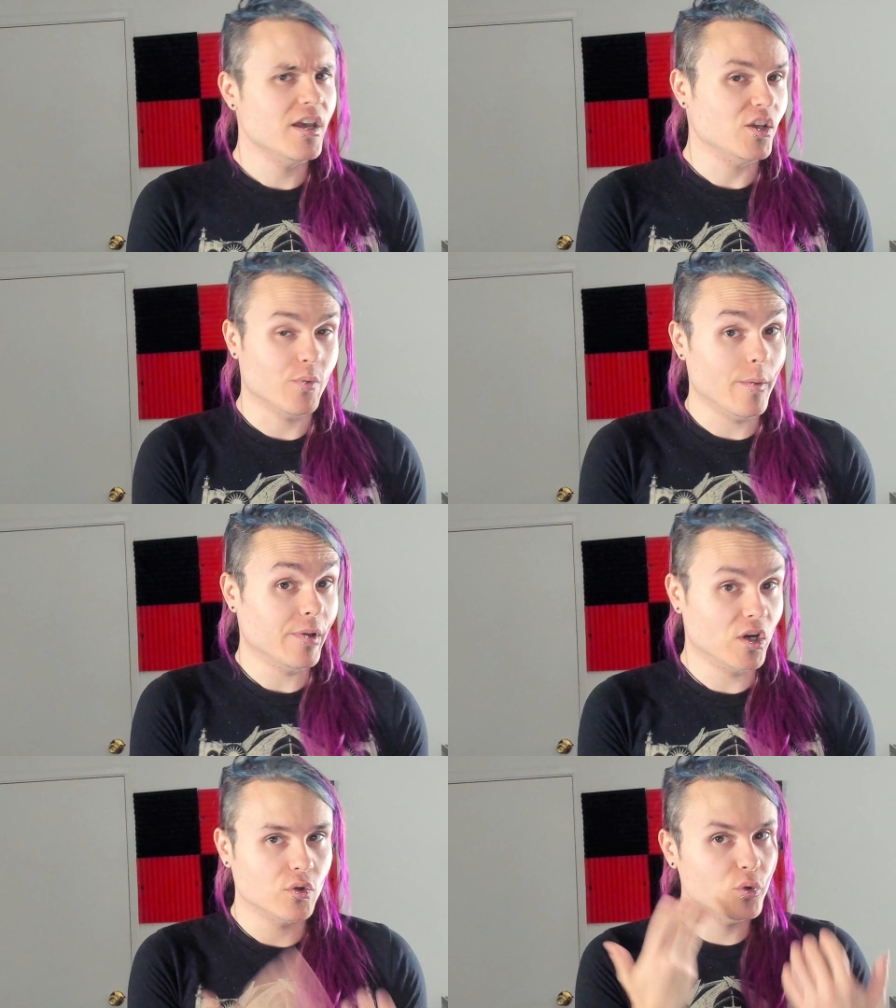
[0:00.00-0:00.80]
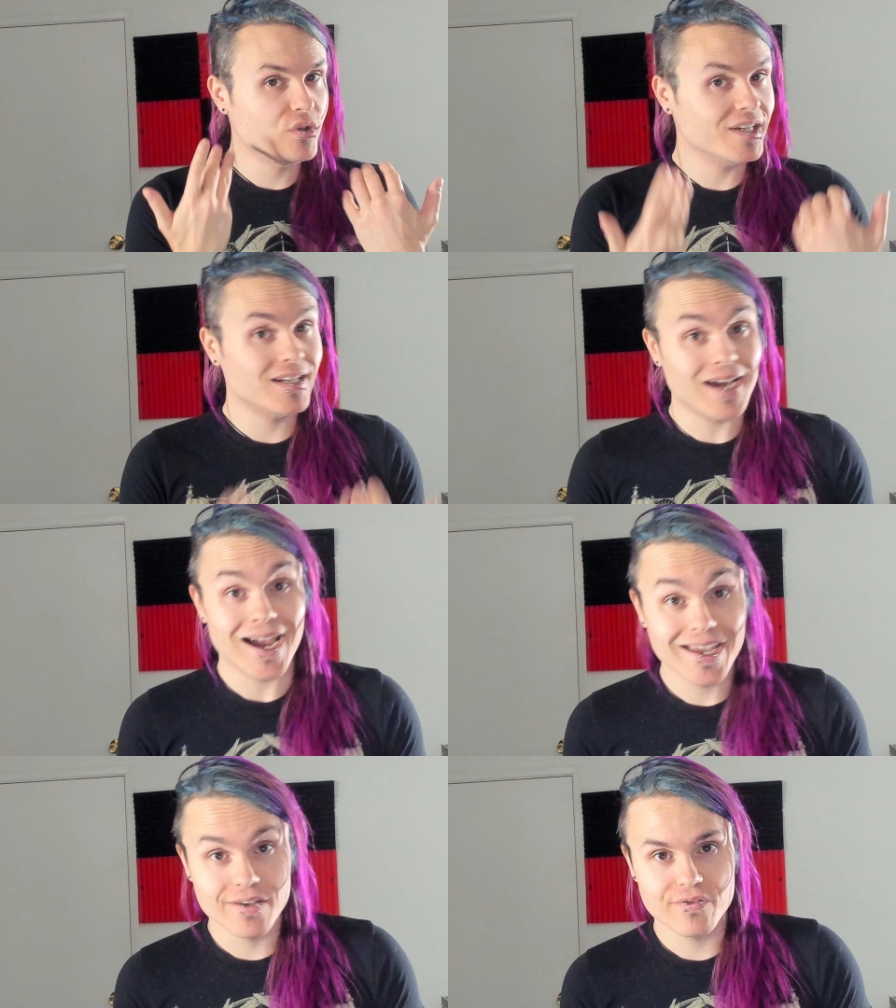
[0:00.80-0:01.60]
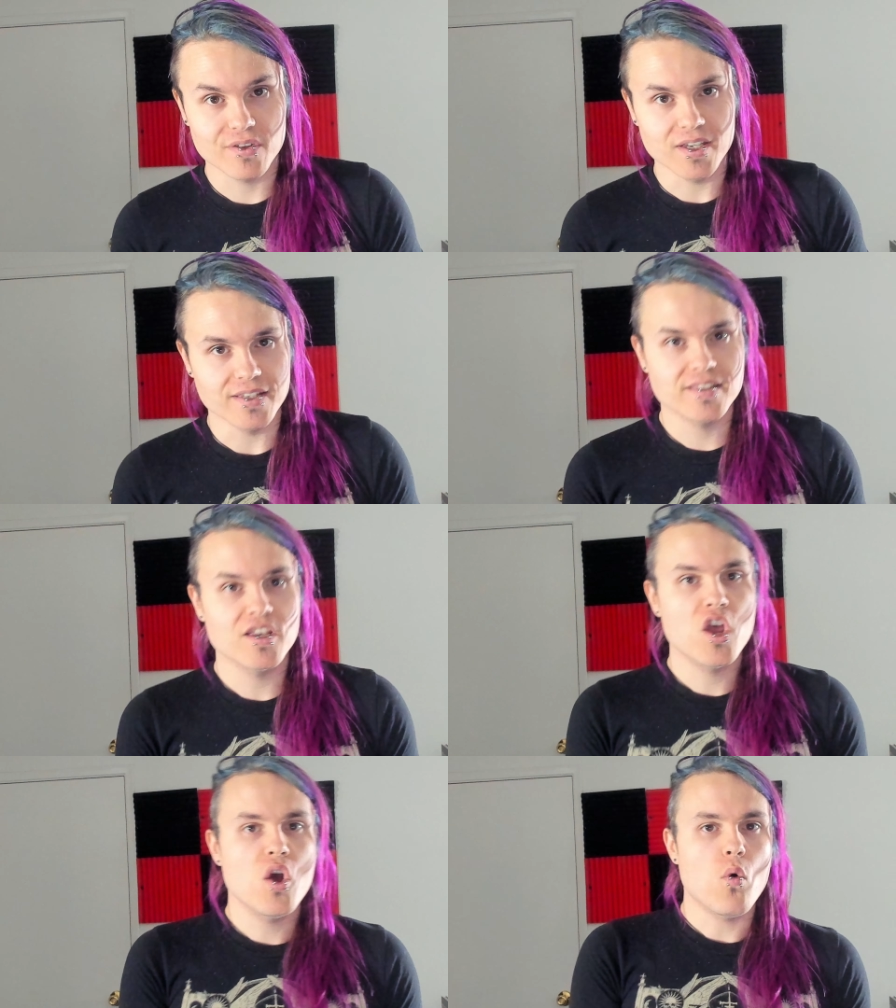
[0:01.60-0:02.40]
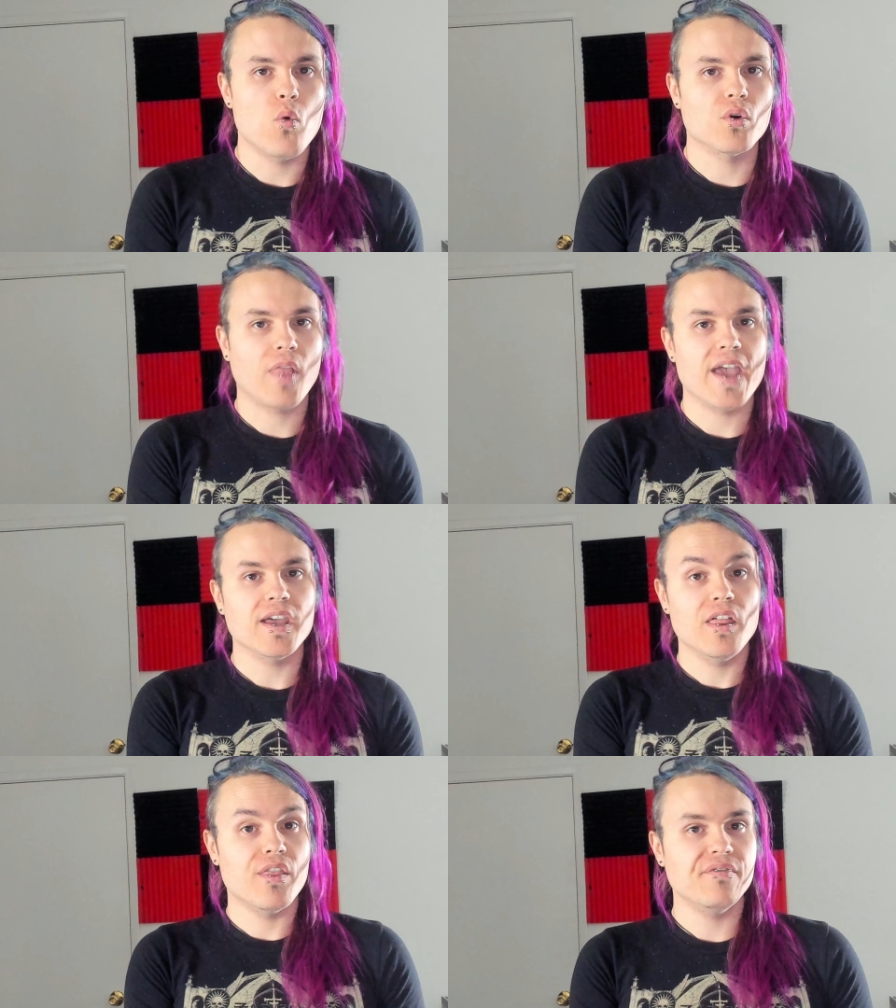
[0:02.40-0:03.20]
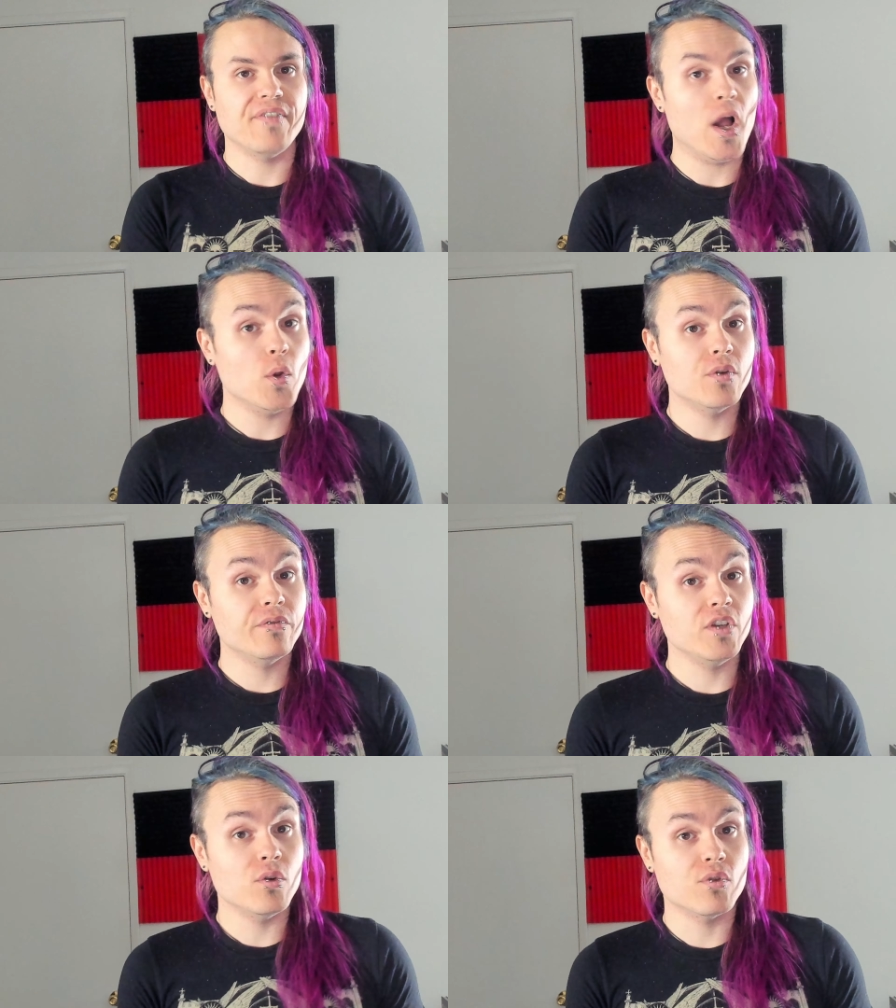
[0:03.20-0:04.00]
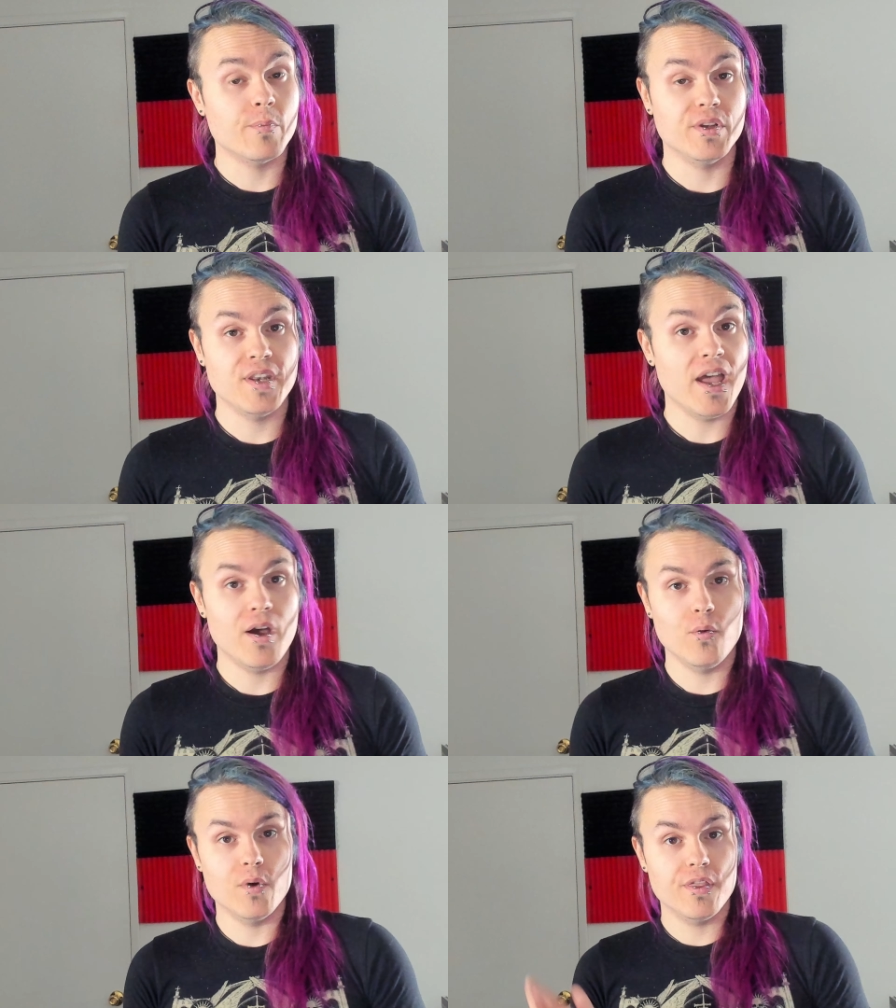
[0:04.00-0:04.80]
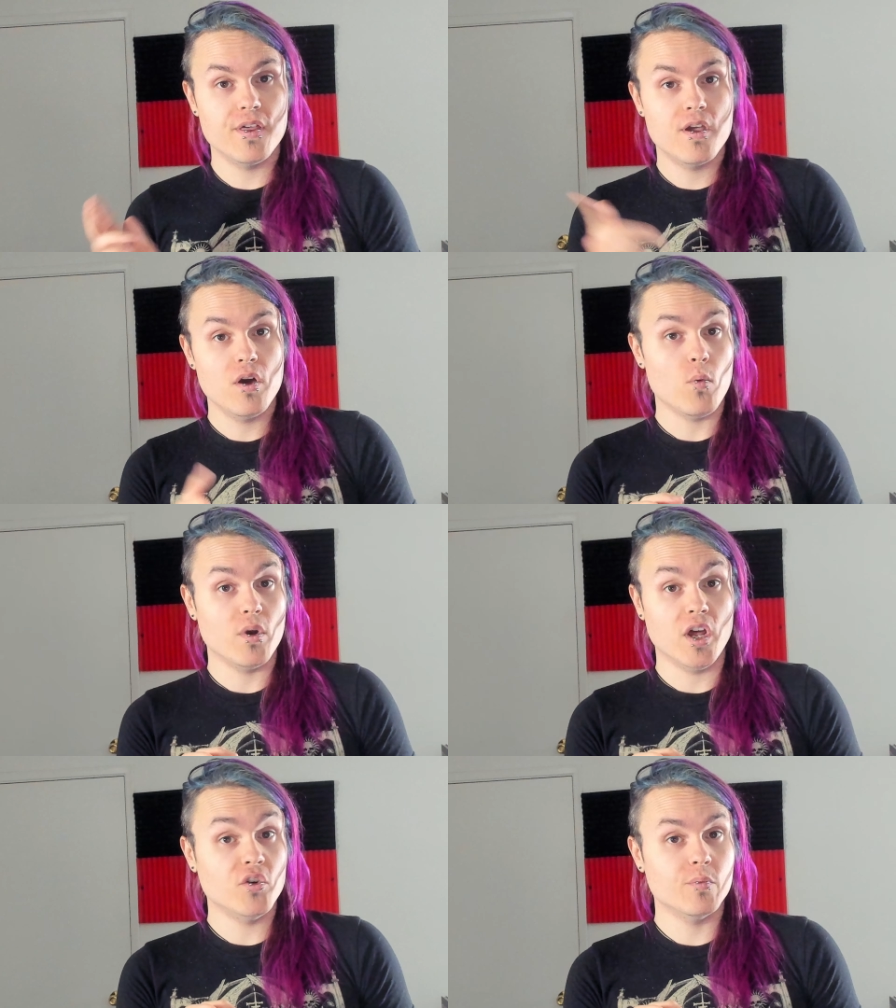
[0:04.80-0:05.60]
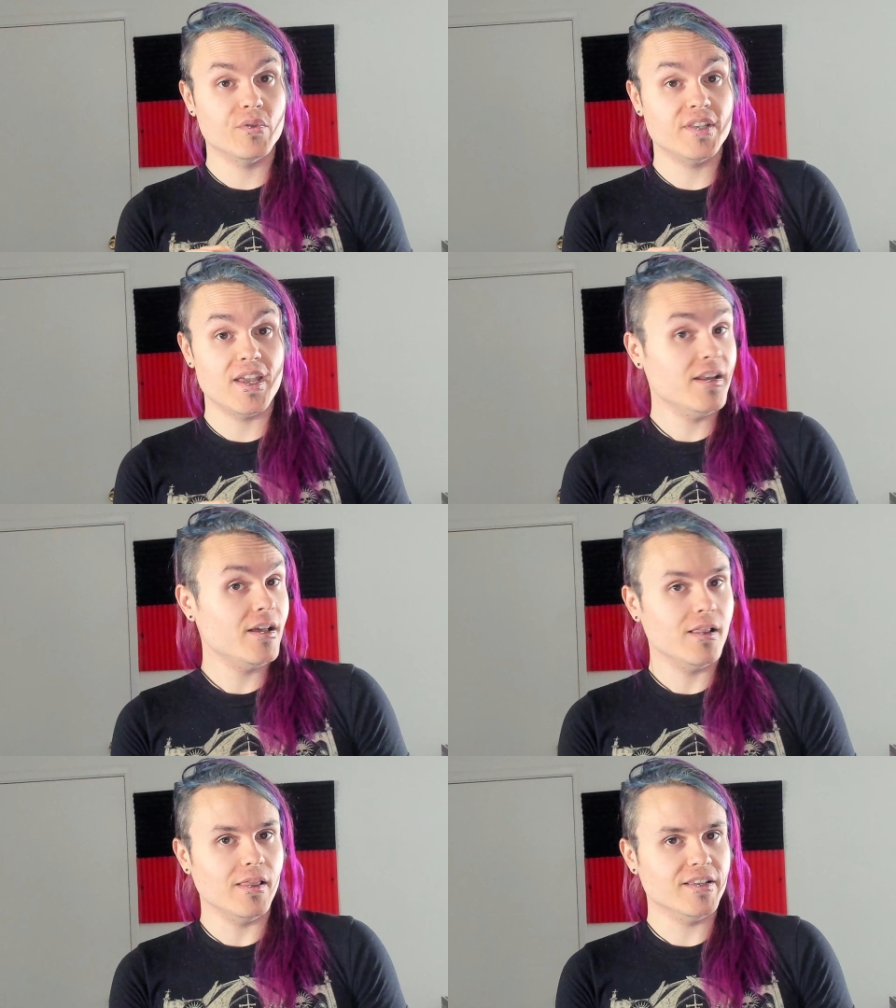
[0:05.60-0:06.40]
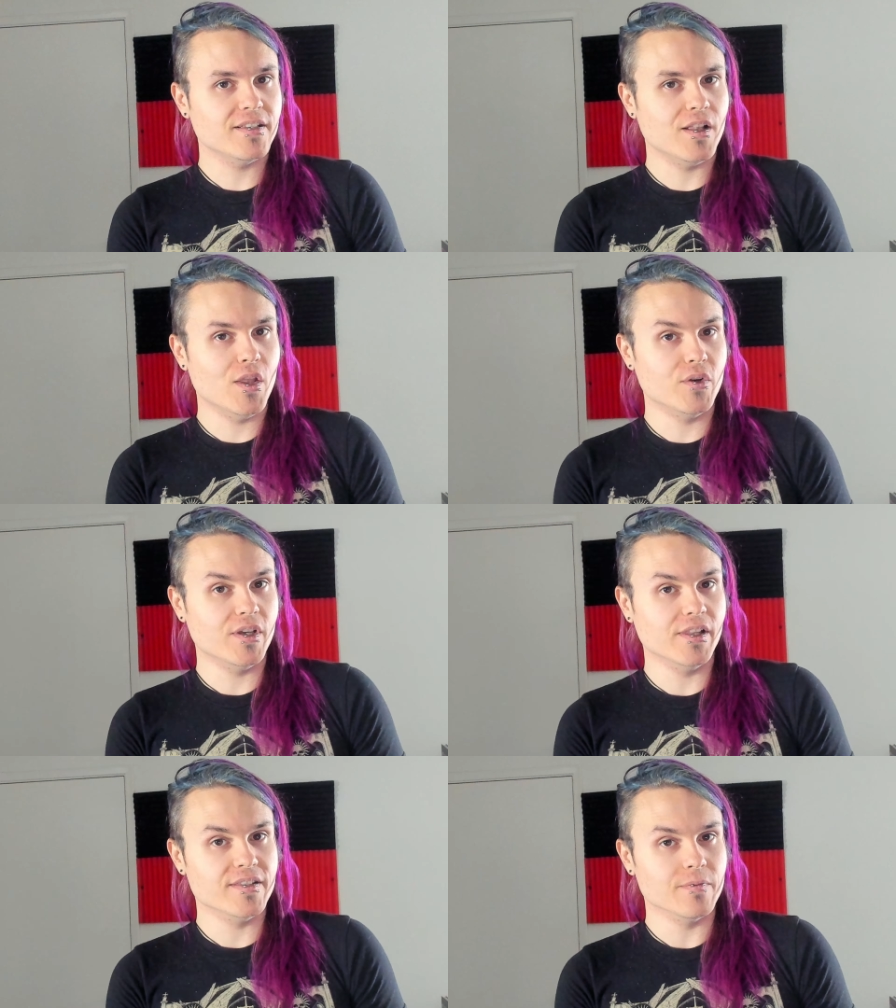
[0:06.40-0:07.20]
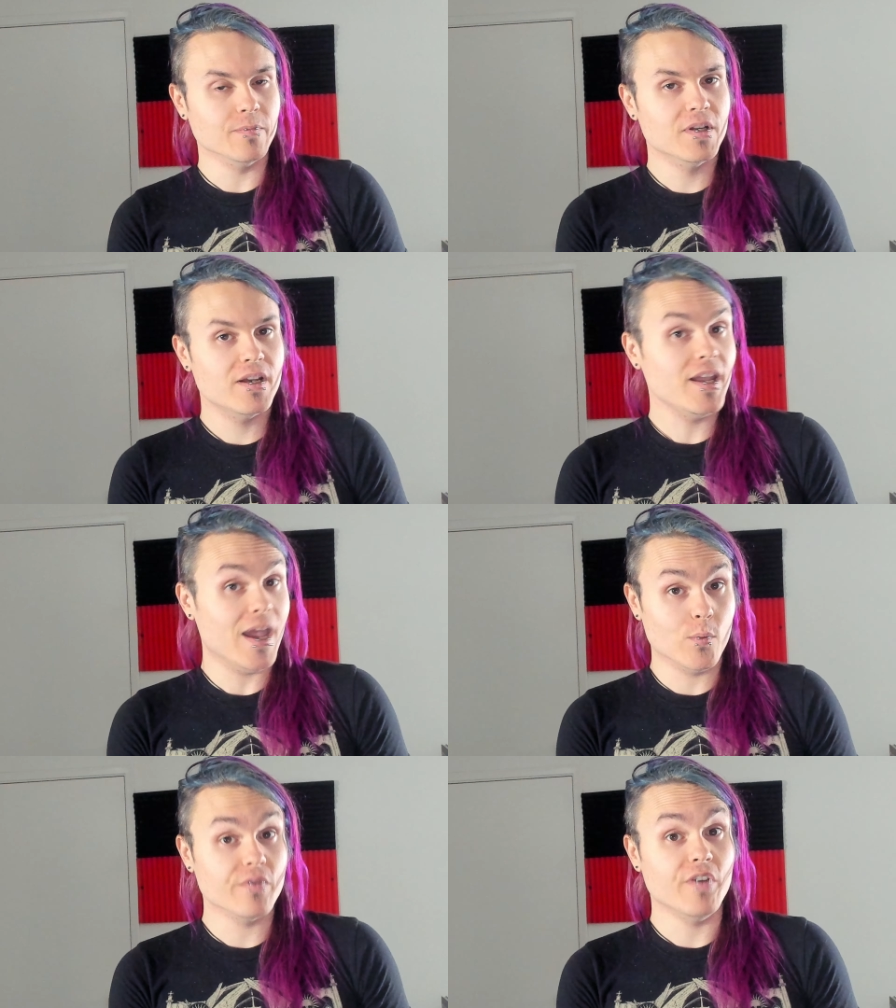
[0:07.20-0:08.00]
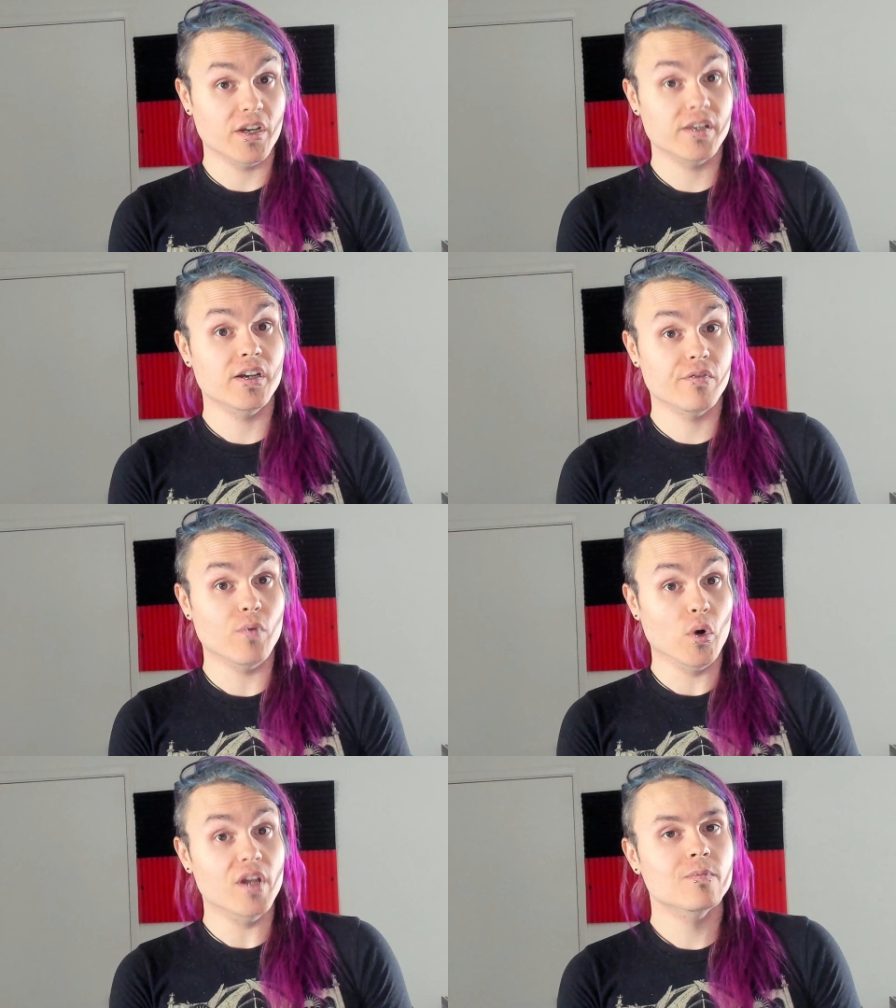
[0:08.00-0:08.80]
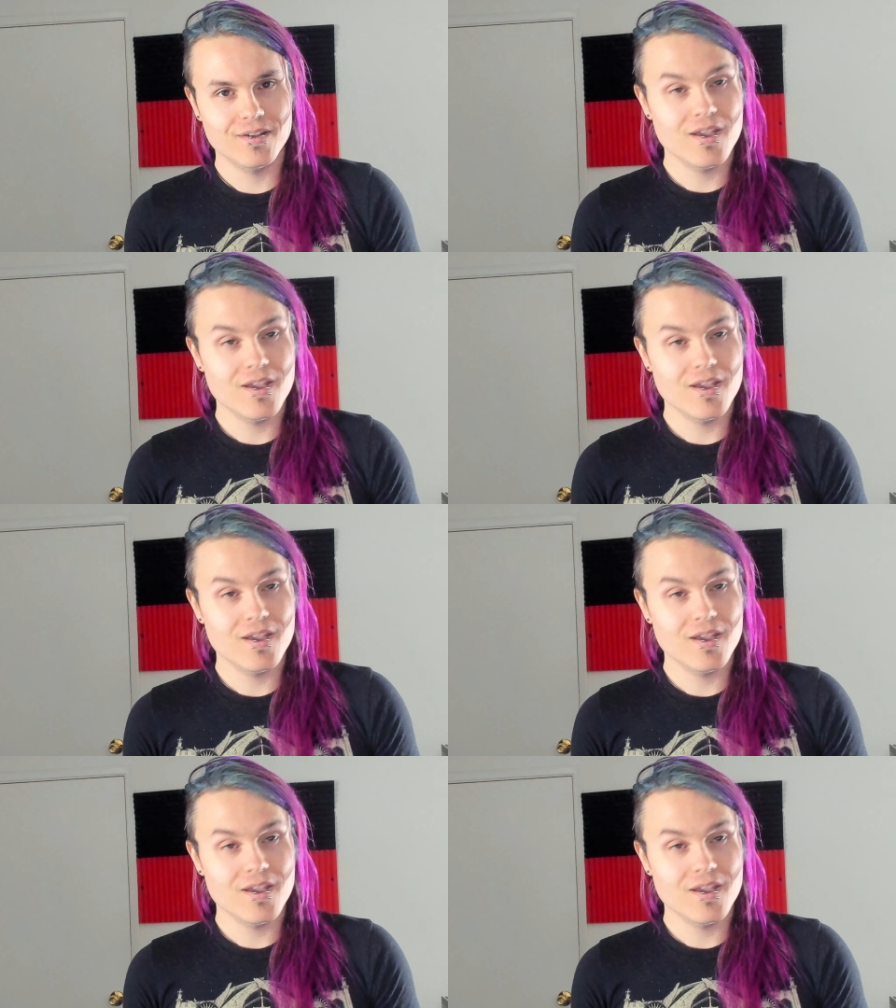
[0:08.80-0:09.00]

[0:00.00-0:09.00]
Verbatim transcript: you probably aren't losing an eye for this, or like the Fountain of Youth, but now with 100% less colonialism, and we're fucking here for it.